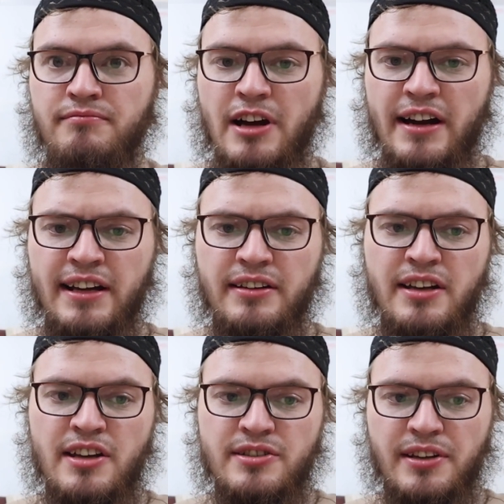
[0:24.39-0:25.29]
All right,
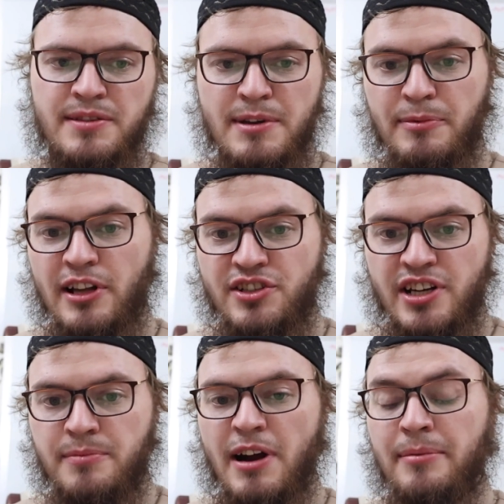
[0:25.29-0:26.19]
so these people are
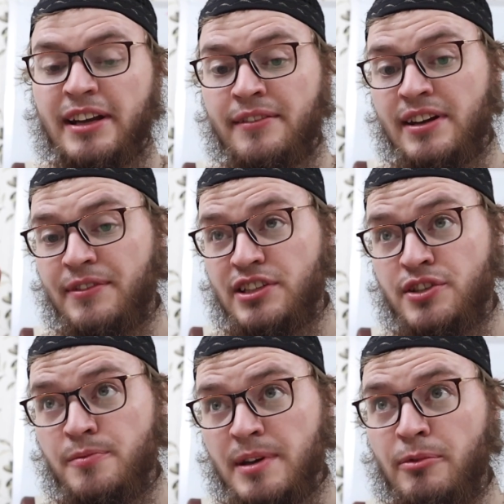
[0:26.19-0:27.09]
shared property, even if it's
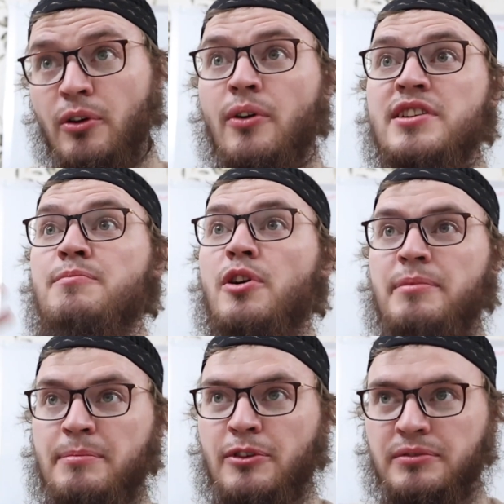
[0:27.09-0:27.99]
two people or it's more
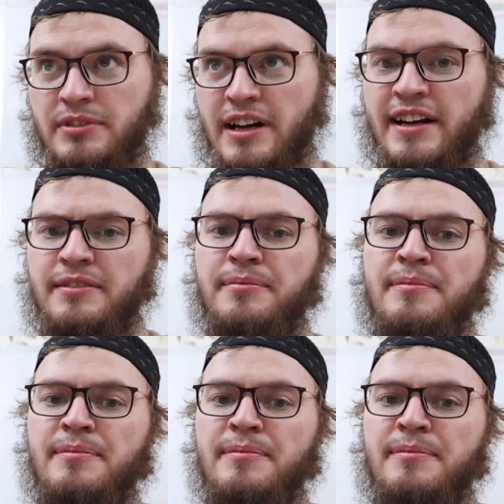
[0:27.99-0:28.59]
people. All right,